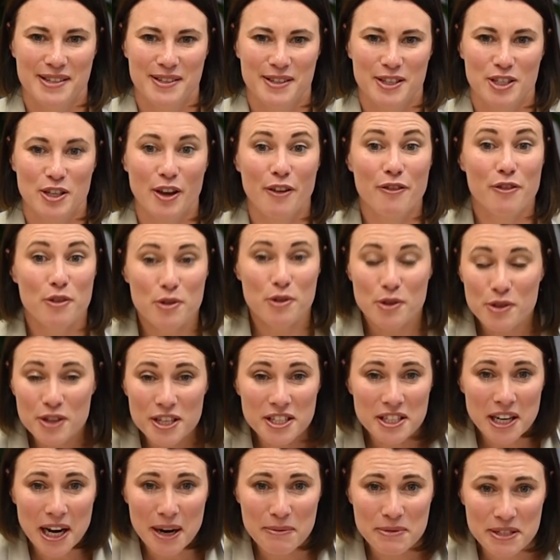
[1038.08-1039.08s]
So for all the
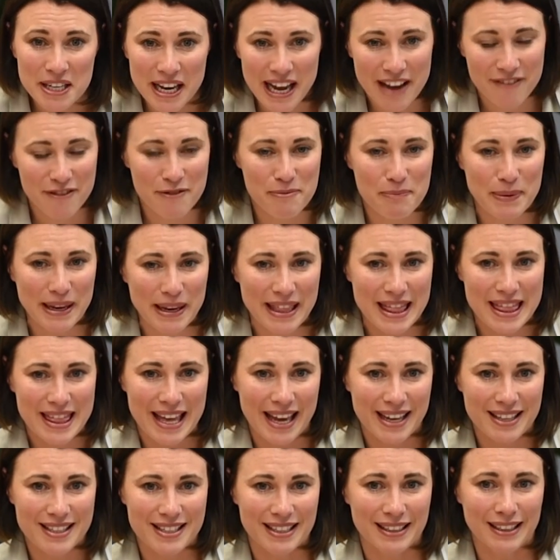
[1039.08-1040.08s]
times you haven't been
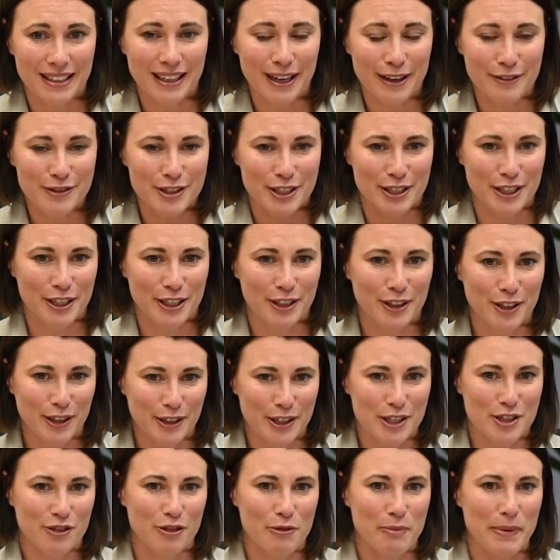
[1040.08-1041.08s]
thanked and loved and
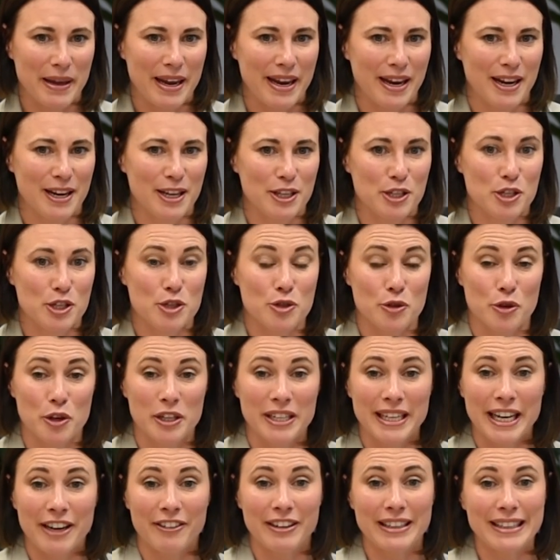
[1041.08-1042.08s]
acknowledged for being an
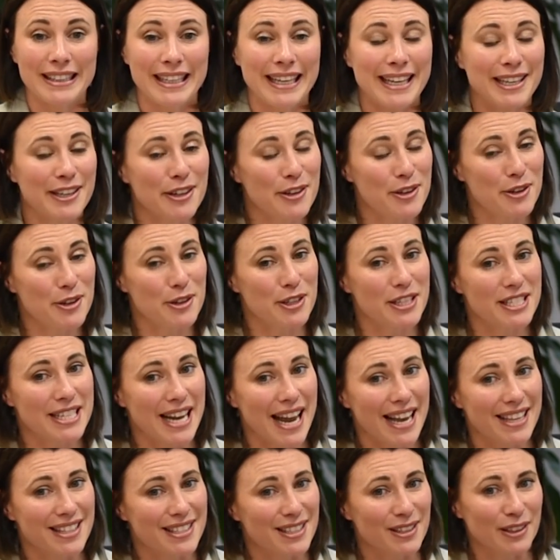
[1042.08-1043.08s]
extraordinary leader who
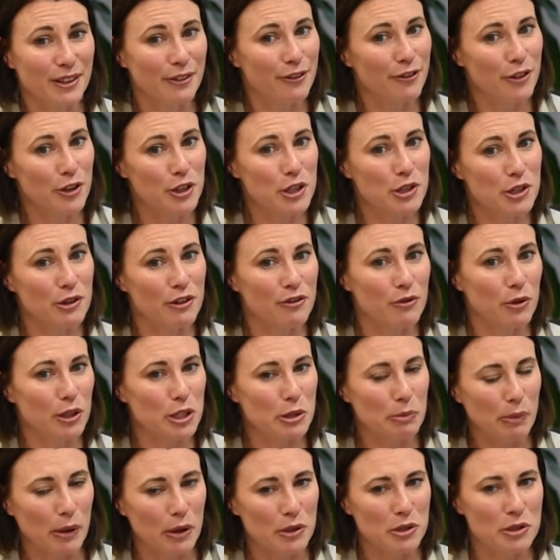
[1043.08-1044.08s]
stands in the future of
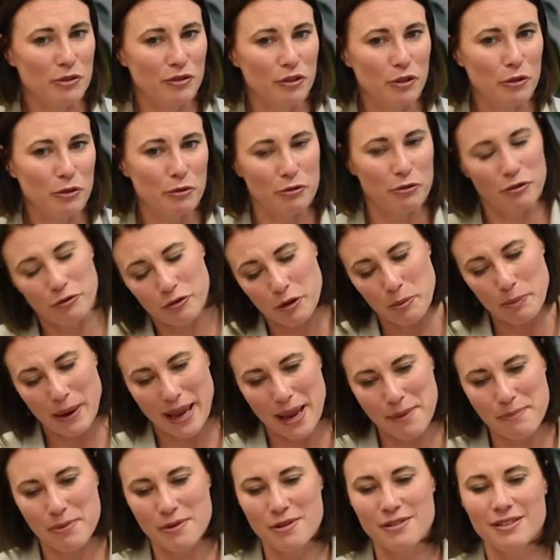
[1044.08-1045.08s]
what's possible for
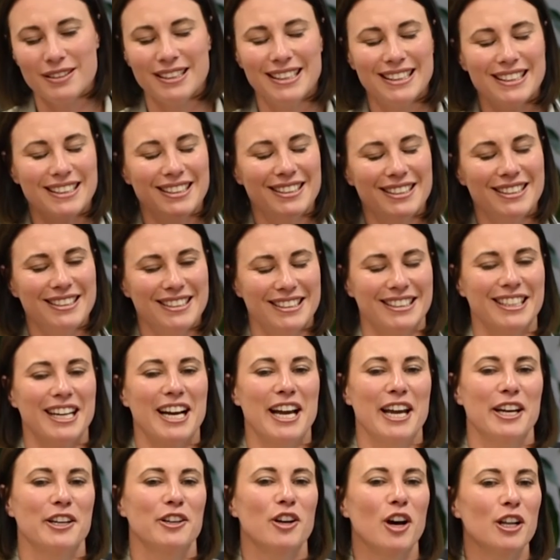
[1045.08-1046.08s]
people,
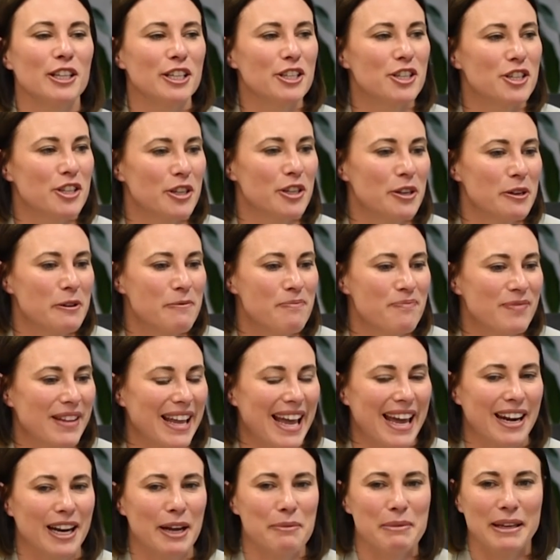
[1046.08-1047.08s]
I acknowledge you
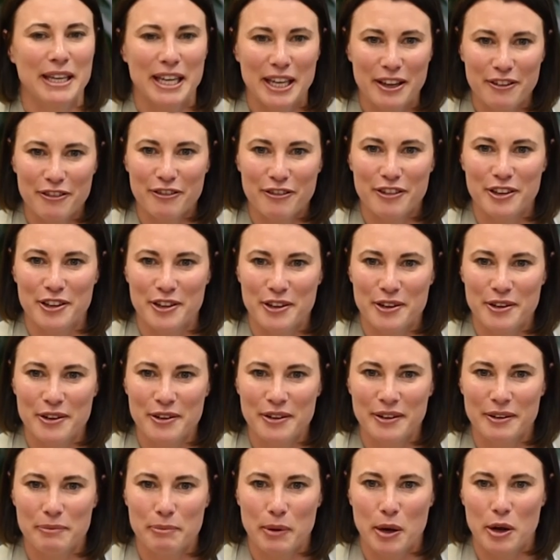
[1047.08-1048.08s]
and I'm here for
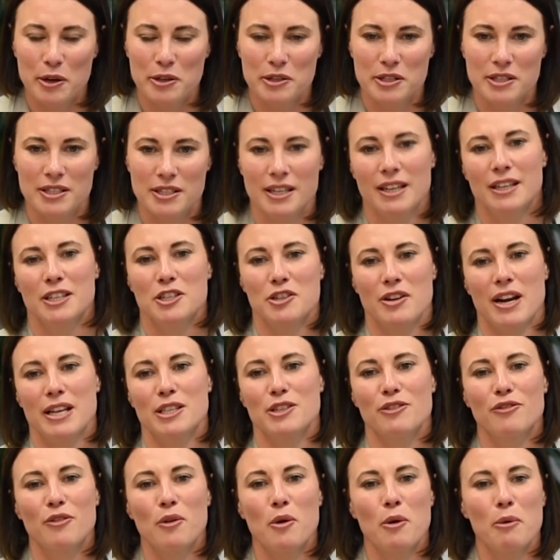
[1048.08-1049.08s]
you
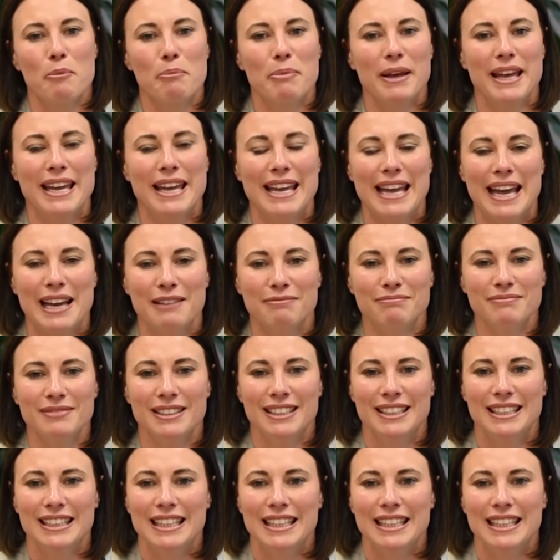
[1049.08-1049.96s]
post-transform PM.